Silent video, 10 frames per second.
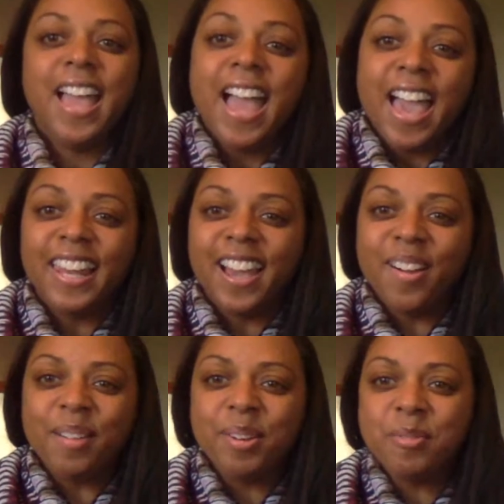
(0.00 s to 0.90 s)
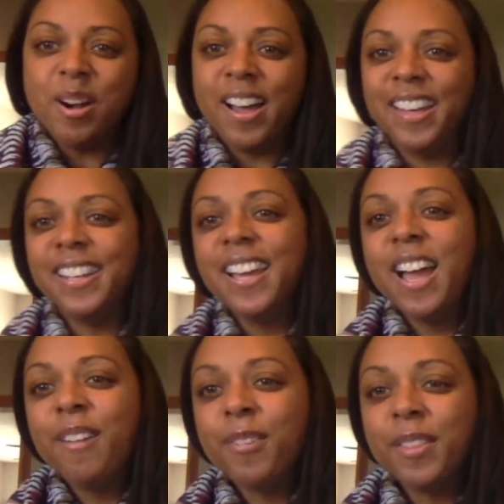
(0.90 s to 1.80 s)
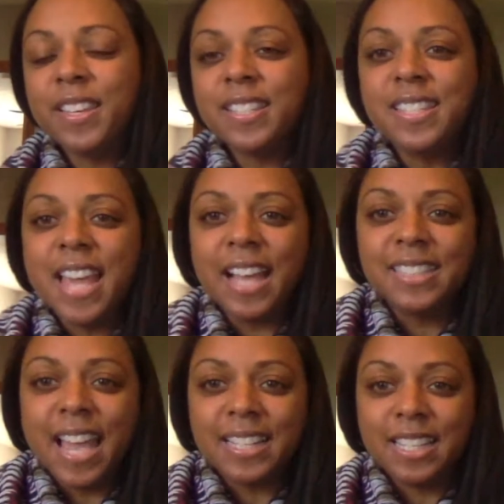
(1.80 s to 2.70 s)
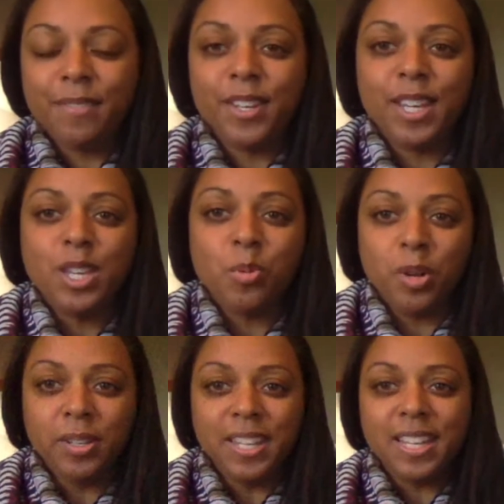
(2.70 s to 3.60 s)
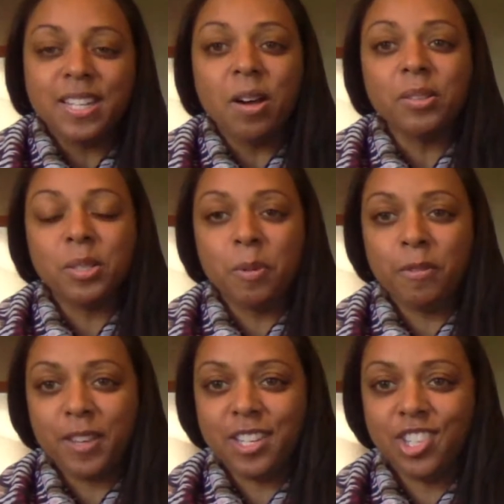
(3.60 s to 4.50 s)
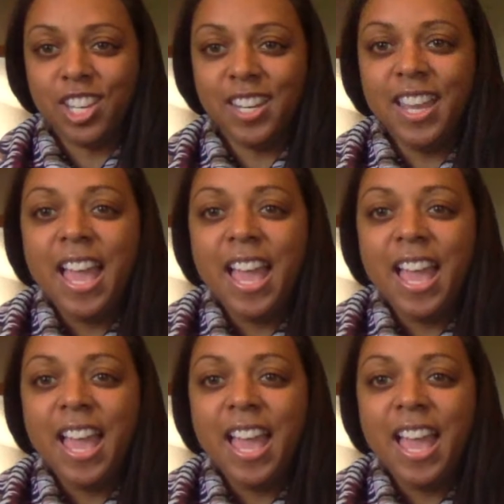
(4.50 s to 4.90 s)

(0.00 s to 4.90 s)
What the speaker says: Hello everyone. For this next activity, you will need adult supervision,